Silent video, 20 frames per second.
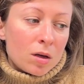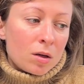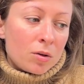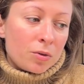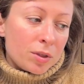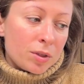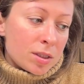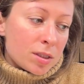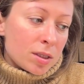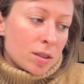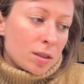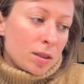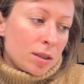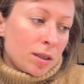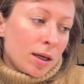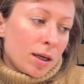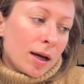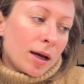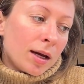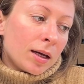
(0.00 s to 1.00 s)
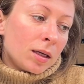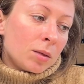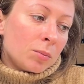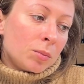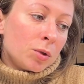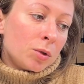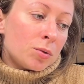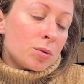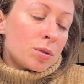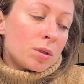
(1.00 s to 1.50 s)
Recently I am
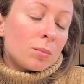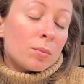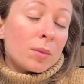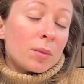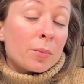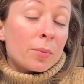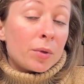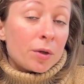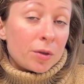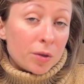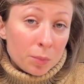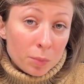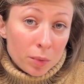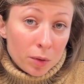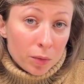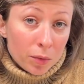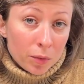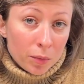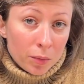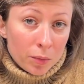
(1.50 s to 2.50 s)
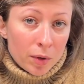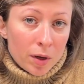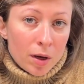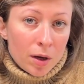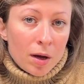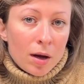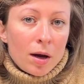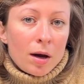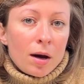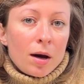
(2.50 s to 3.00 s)
using my Mary Blue,
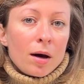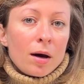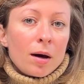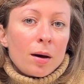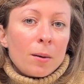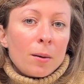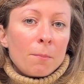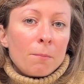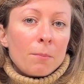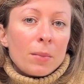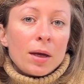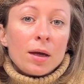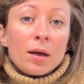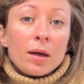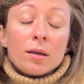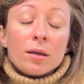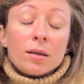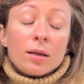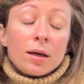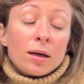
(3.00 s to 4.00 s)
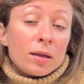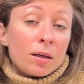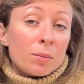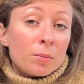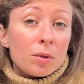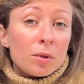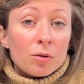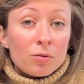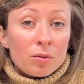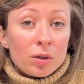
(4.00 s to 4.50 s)
and I
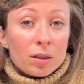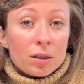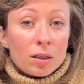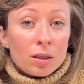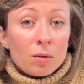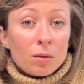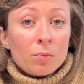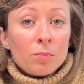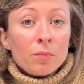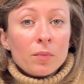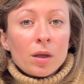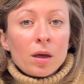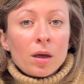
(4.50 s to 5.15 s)
am loving them.